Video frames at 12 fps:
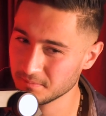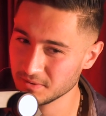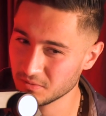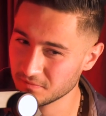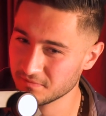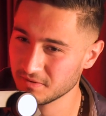
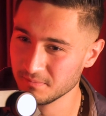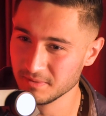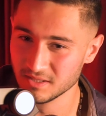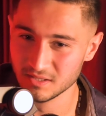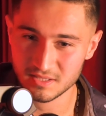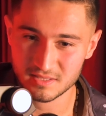of the
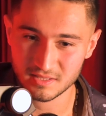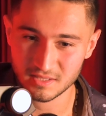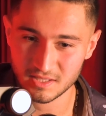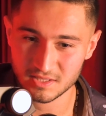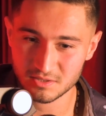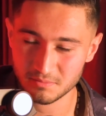Middle Eastern
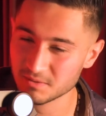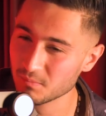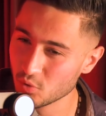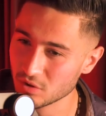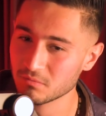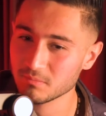culture, but
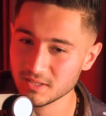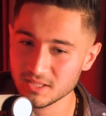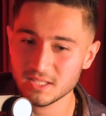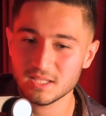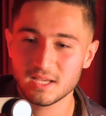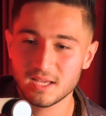more
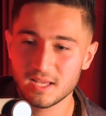Armenian.